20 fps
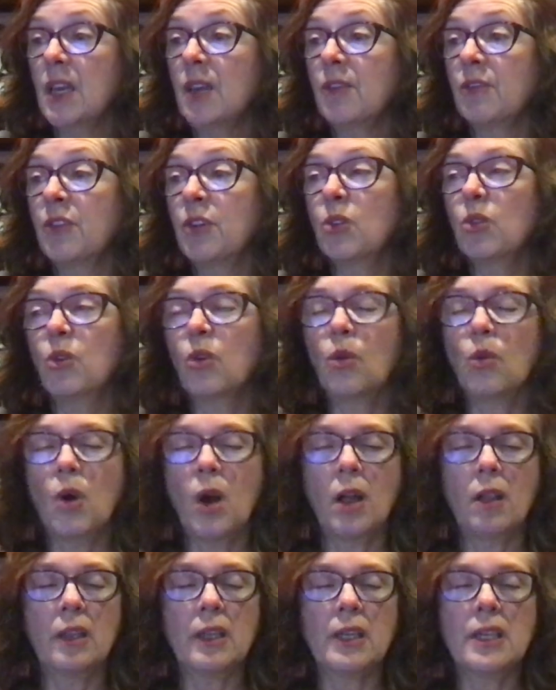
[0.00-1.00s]
Vocal
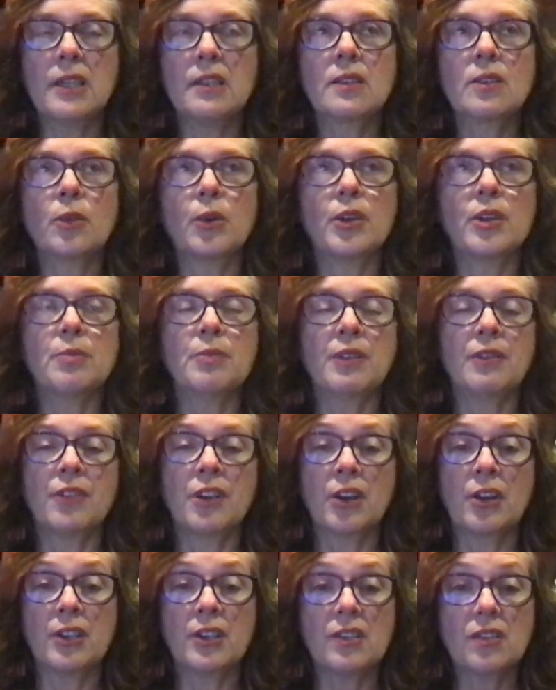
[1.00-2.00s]
quality is going to be
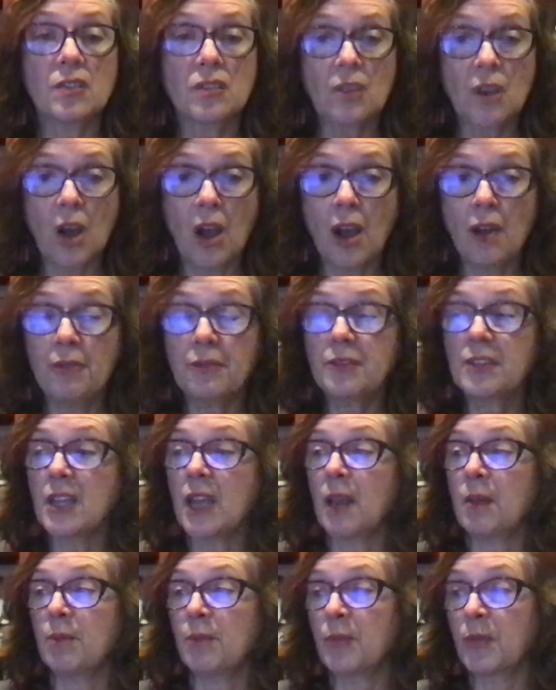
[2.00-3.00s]
very soft
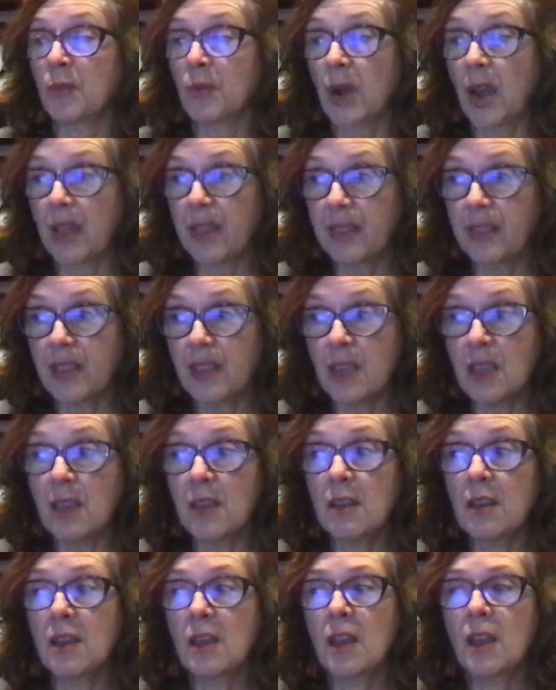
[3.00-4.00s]
and breathy,
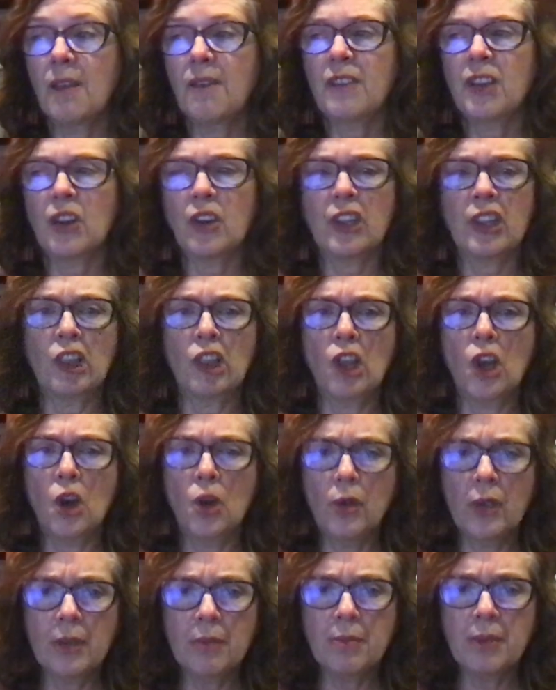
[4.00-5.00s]
very
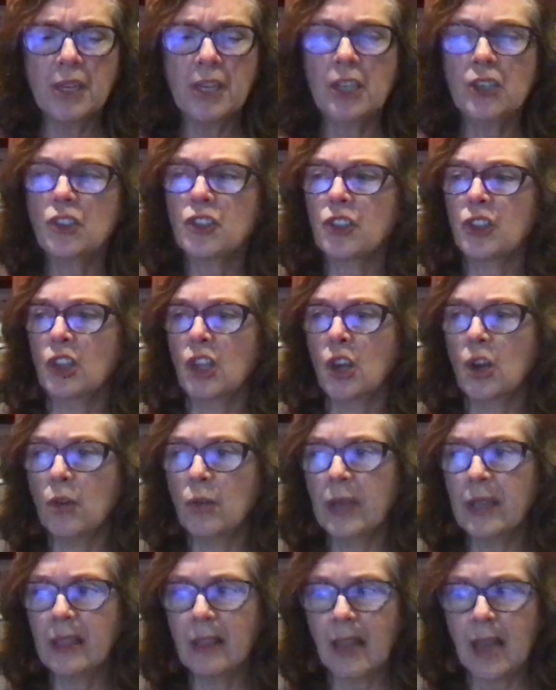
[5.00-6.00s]
low in pitch, low
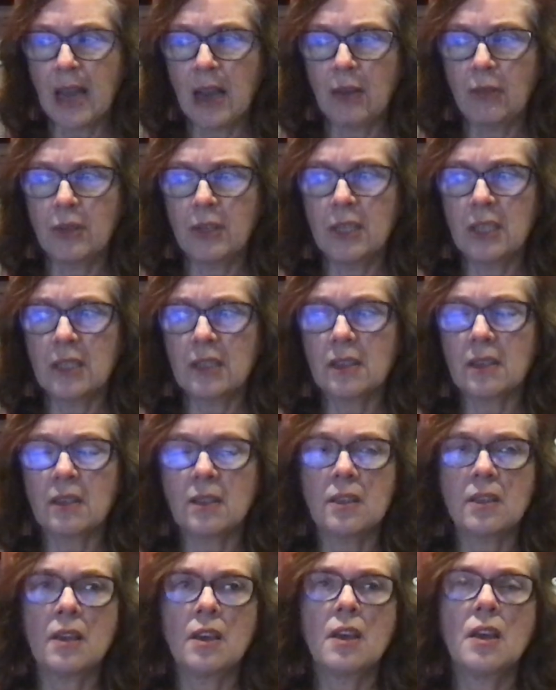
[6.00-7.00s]
in
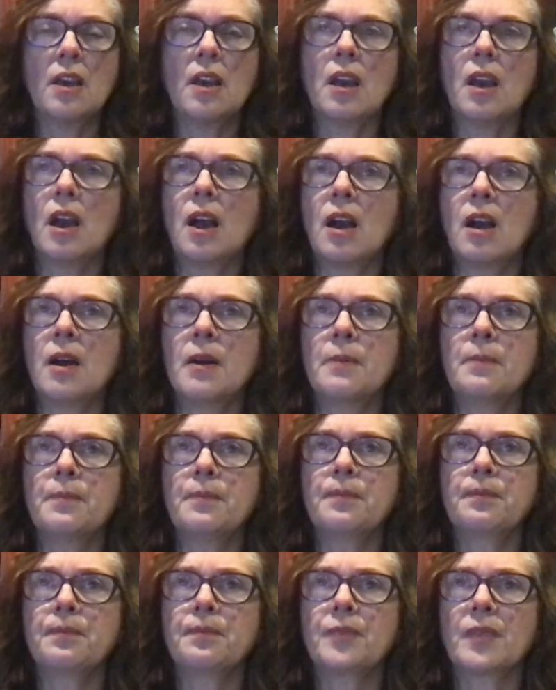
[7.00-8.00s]
loudness,
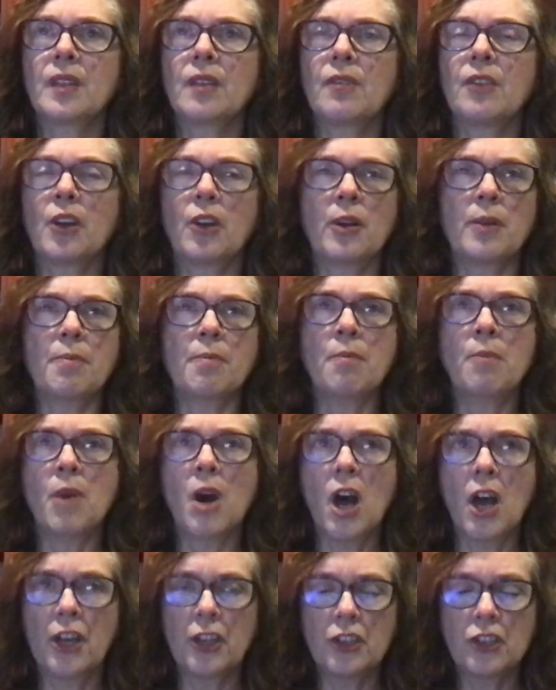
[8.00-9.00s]
um, very
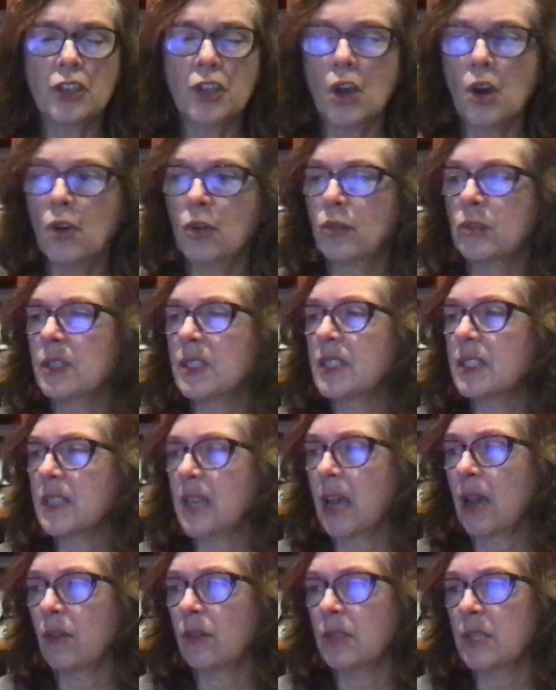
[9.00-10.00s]
monotone
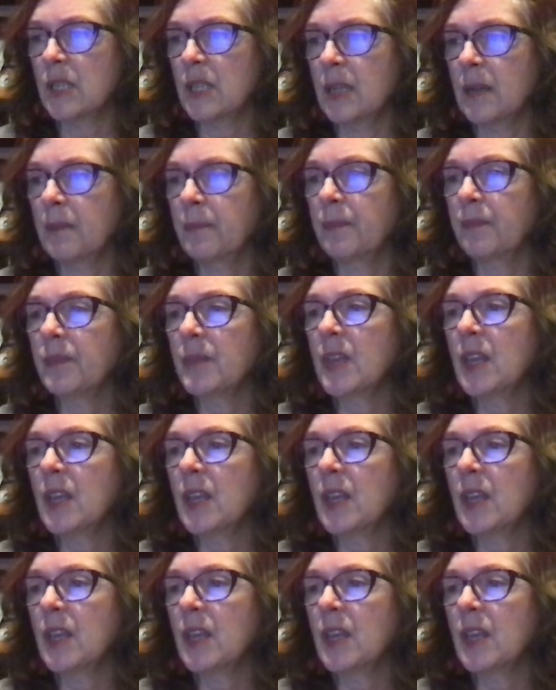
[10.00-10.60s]
sounding.